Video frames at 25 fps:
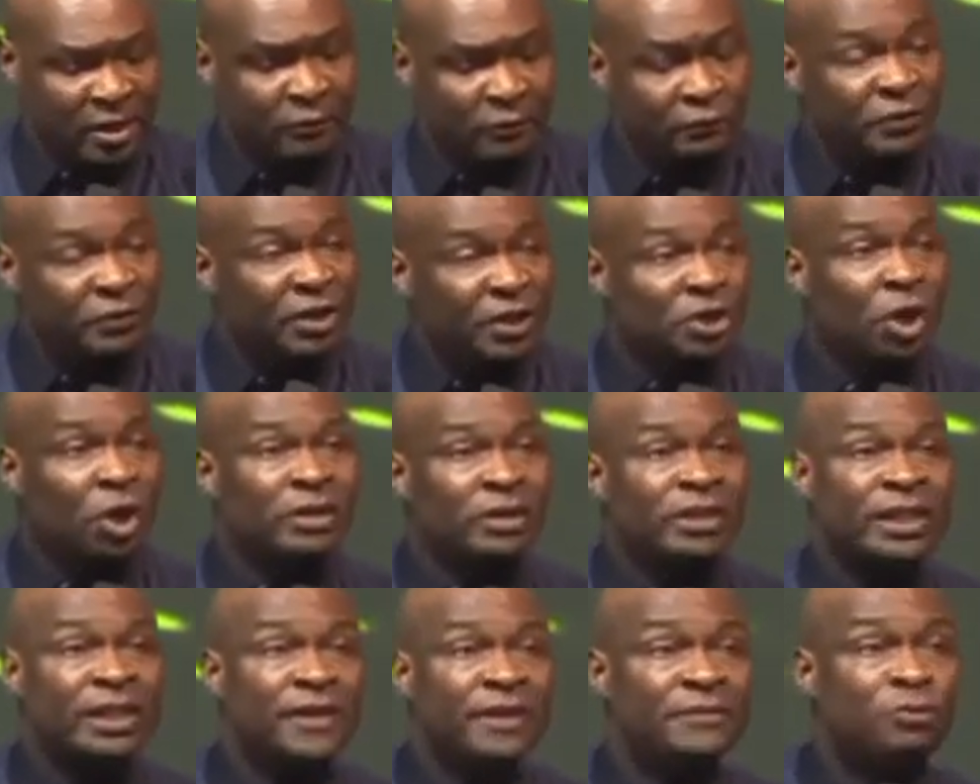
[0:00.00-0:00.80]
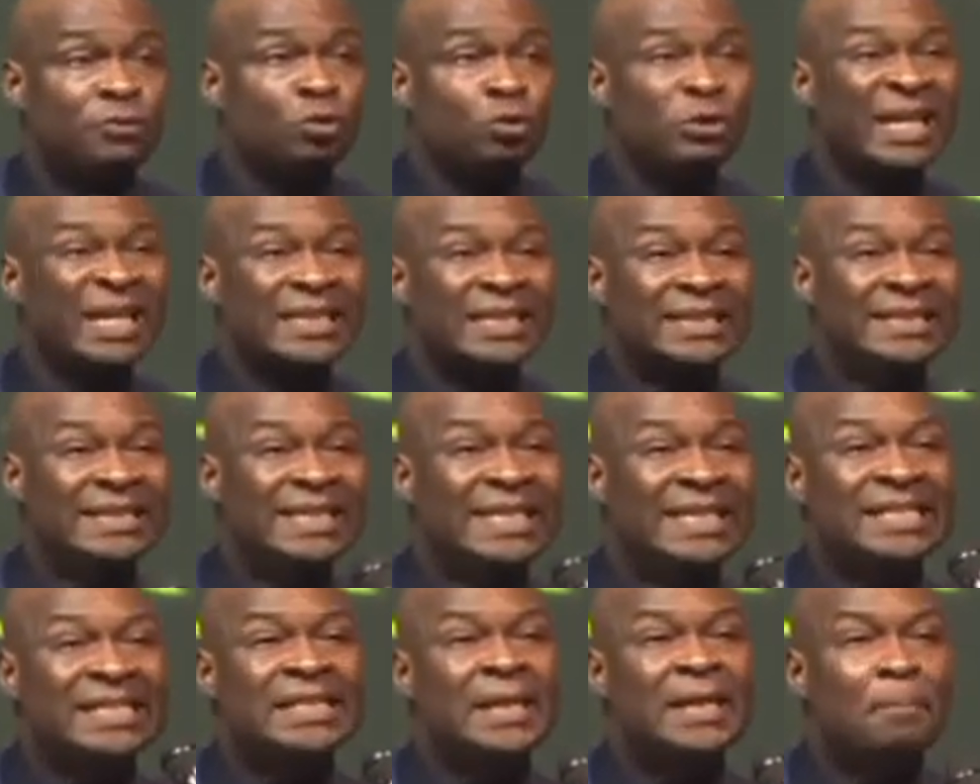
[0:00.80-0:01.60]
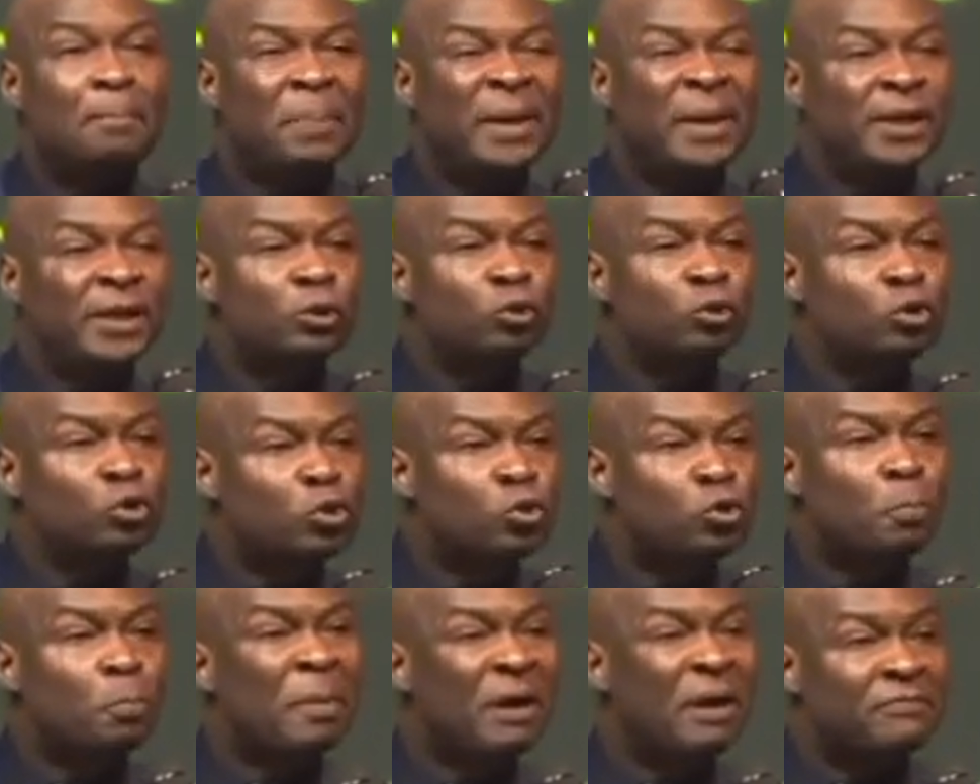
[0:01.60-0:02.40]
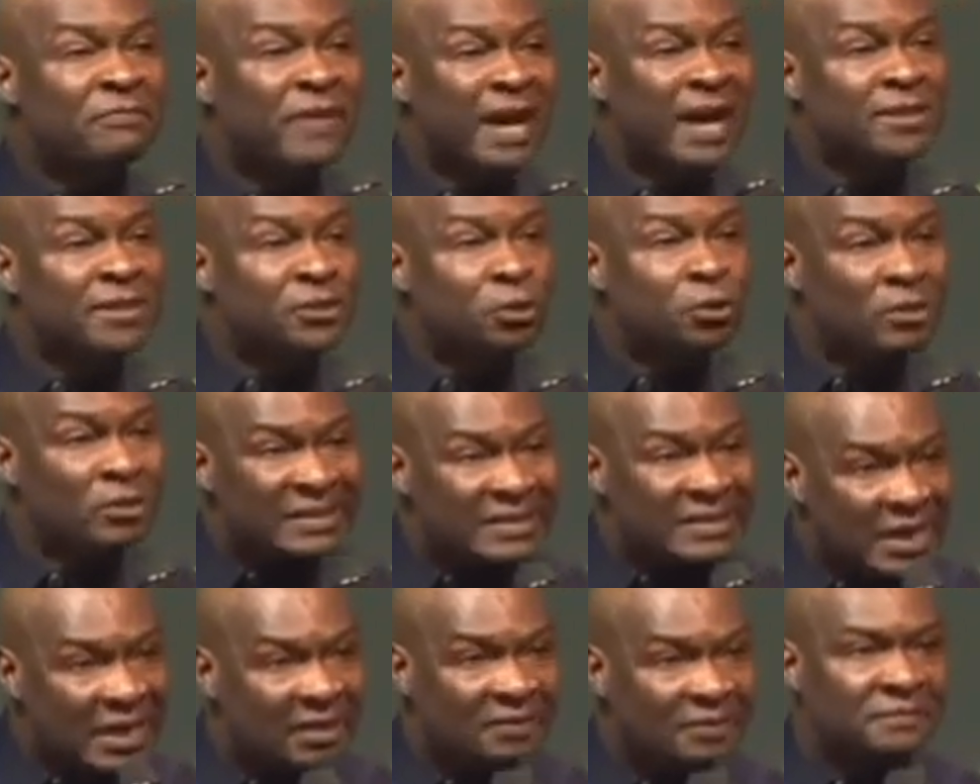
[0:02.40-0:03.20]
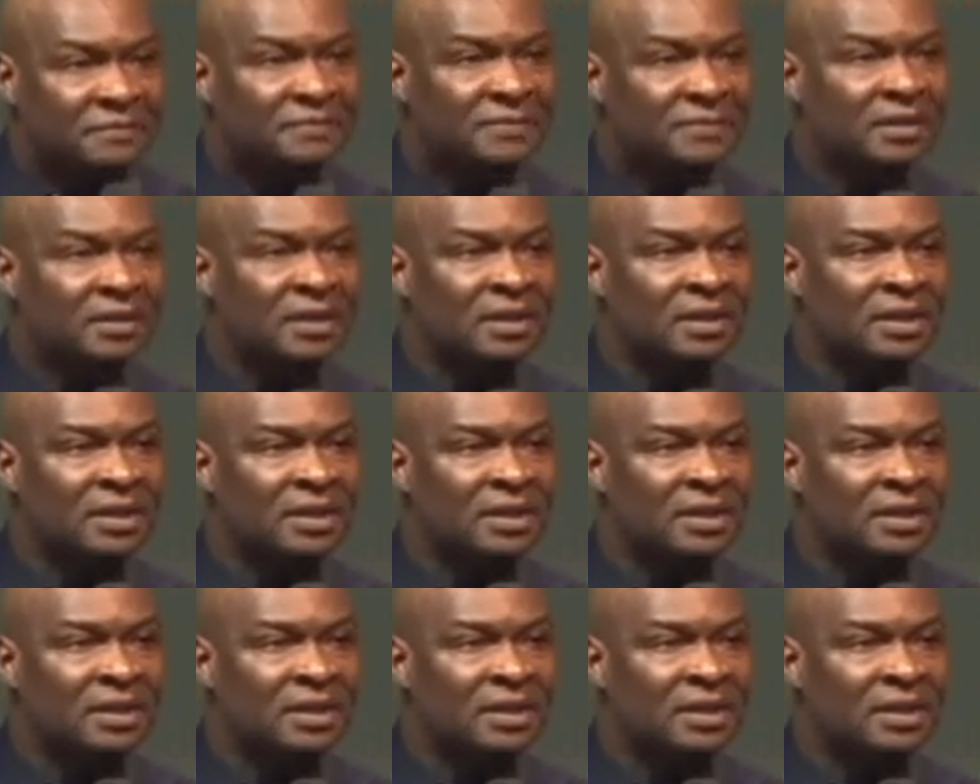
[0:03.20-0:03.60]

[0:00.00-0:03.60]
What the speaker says: Vision gives you the discipline to supervise yourself.